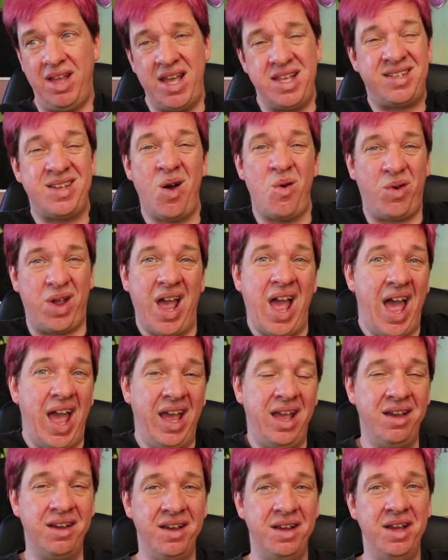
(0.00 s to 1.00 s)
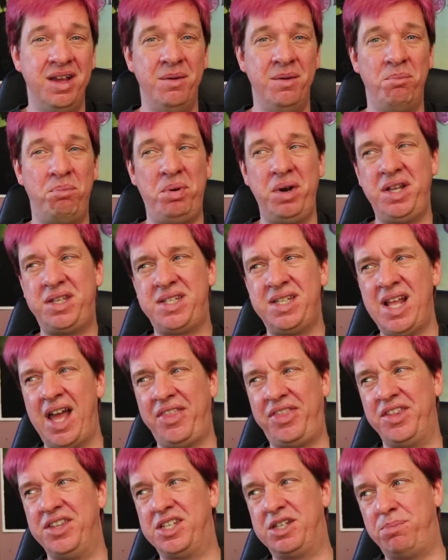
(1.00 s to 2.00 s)
It's okay, but it's
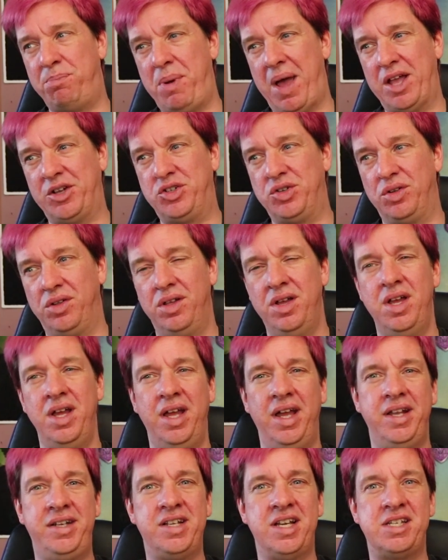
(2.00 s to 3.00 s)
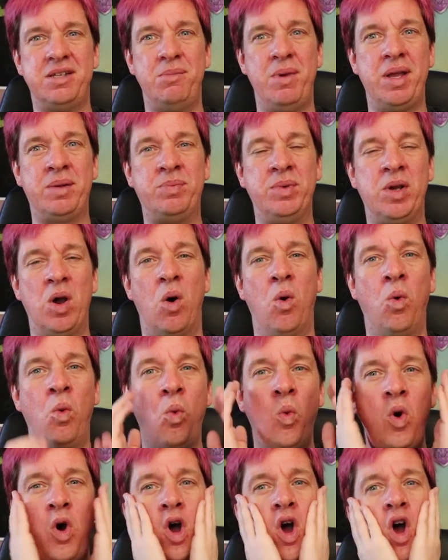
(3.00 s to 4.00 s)
nothing special it doesn't make me
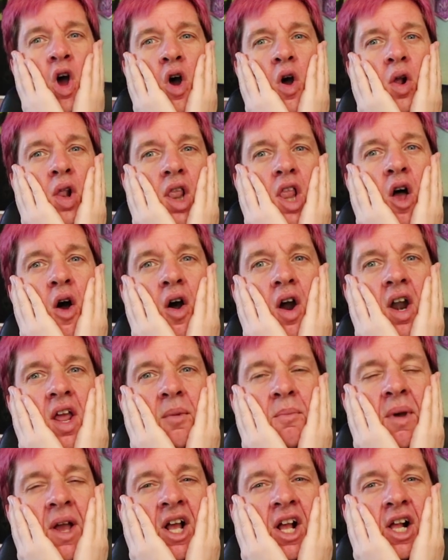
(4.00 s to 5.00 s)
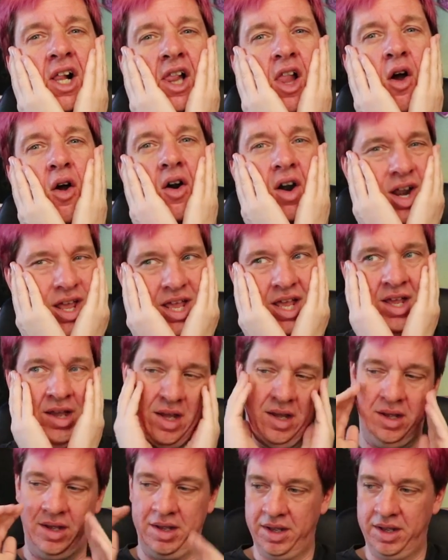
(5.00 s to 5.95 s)
go, woo, Lordy McGlordy.